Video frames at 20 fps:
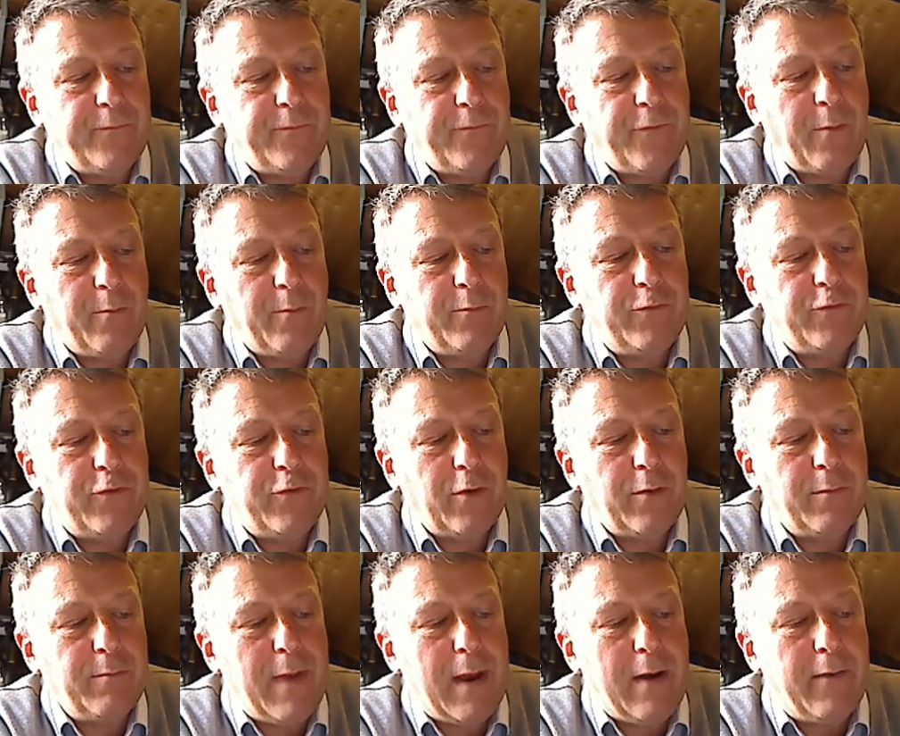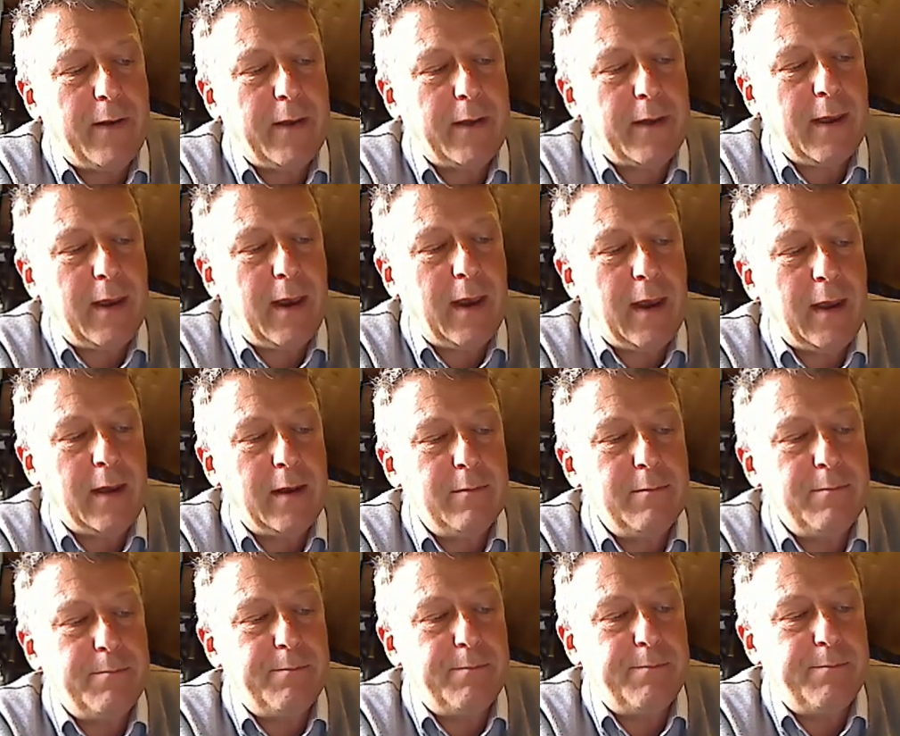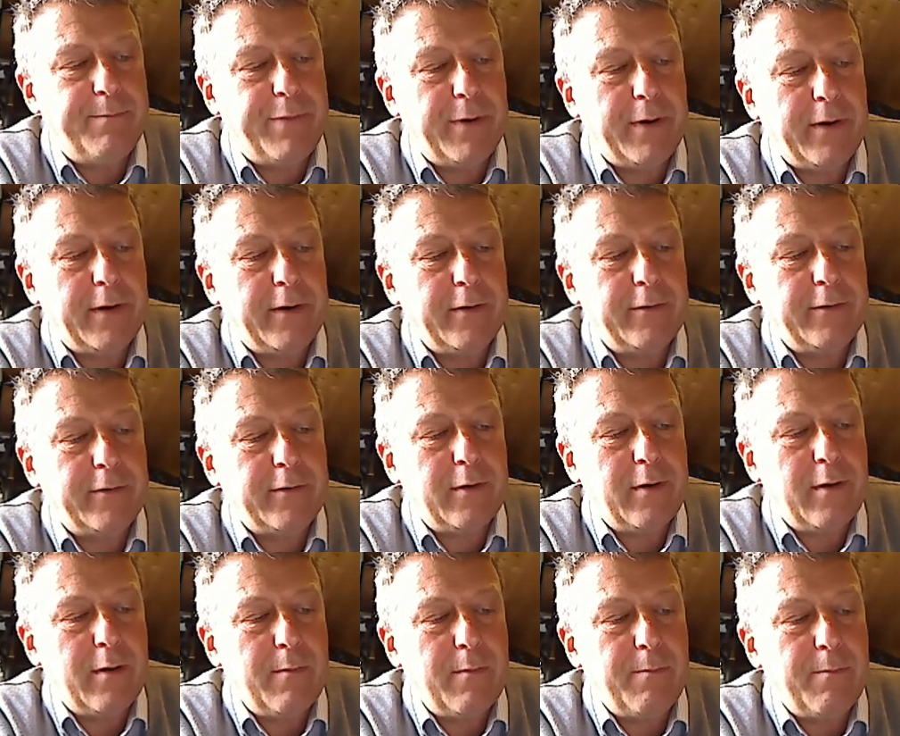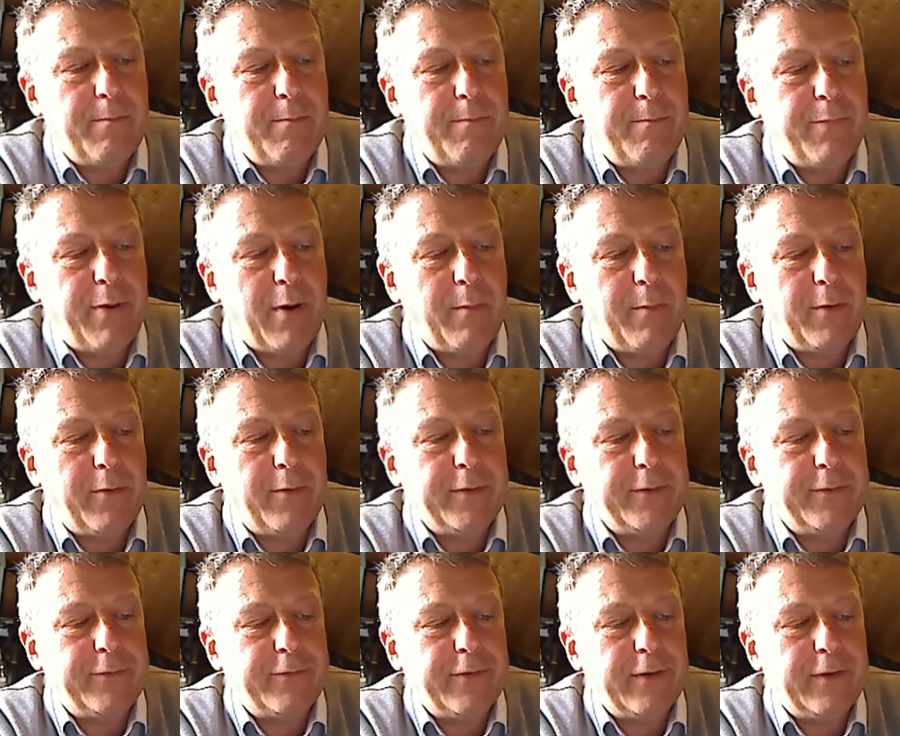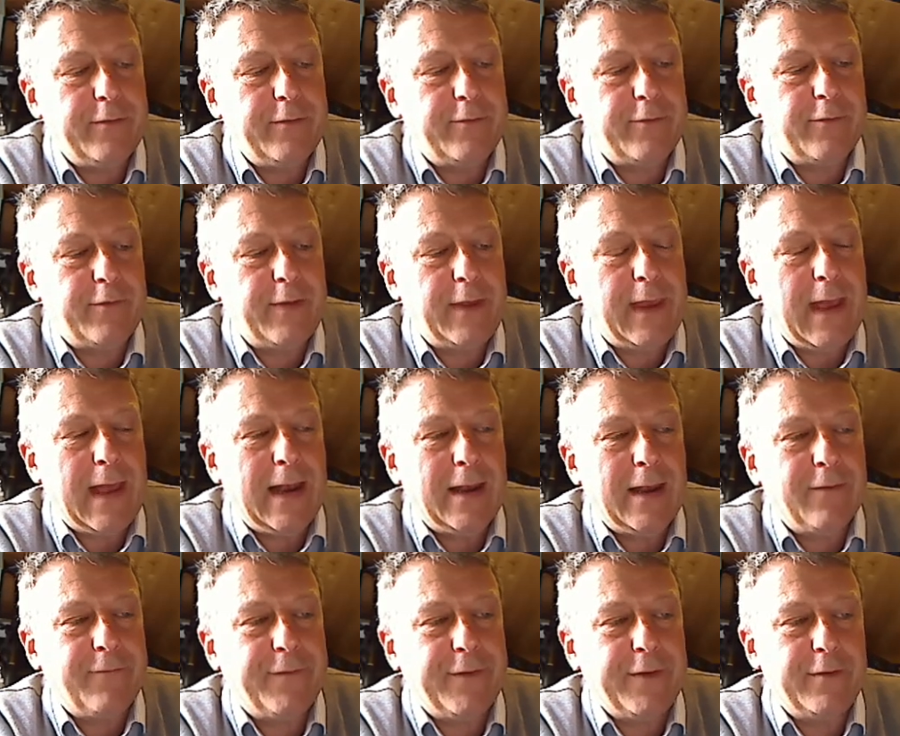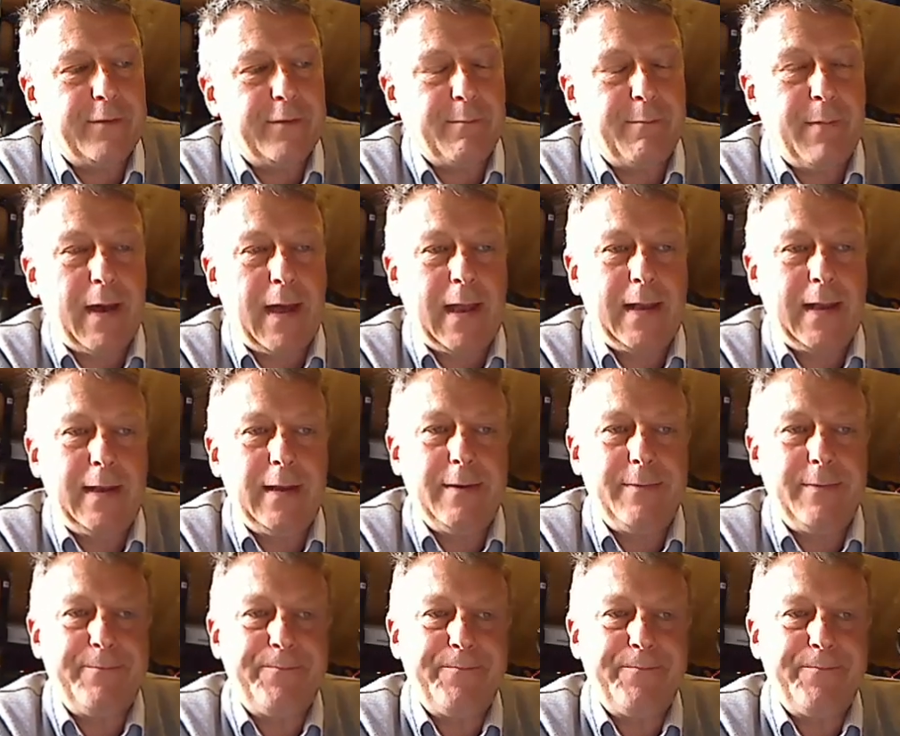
From John Merrick in Bernard Pomerance's The Elephant Man.